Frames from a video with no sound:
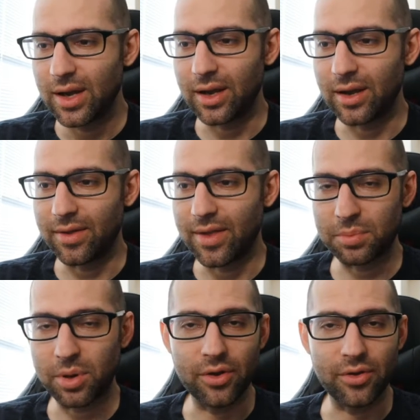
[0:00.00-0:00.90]
That's
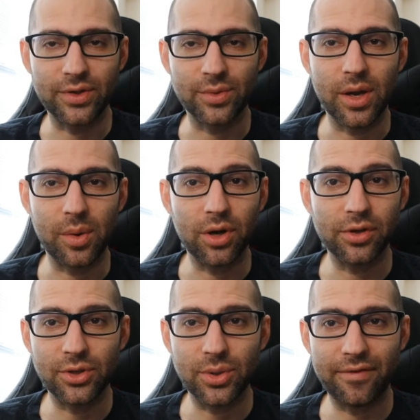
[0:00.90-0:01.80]
part of the reason why he
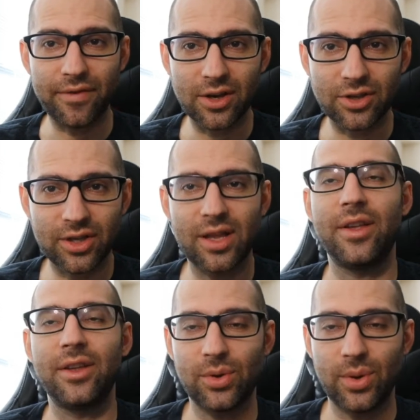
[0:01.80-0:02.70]
wants to join a faction and
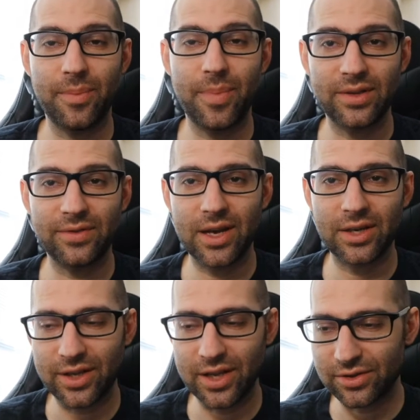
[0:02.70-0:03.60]
then join the best
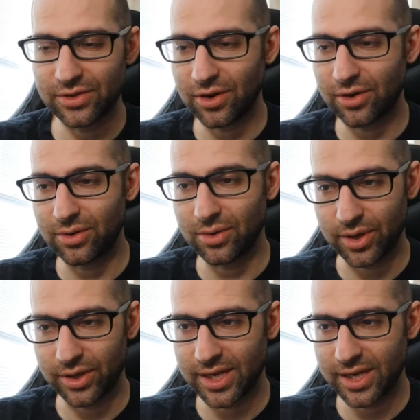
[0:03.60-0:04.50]
faction, the inner circle,
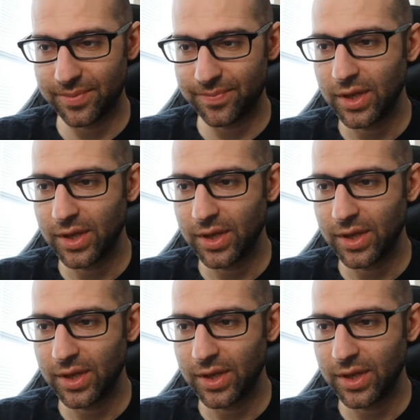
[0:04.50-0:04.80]
according to him.